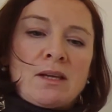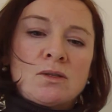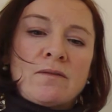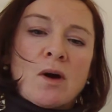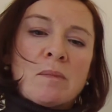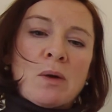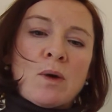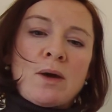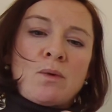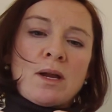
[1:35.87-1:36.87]
So I've got my
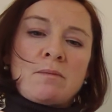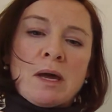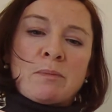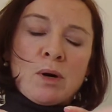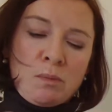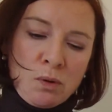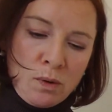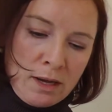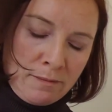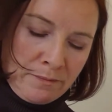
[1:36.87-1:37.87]
white one, my purple
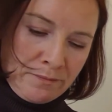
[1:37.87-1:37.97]
one.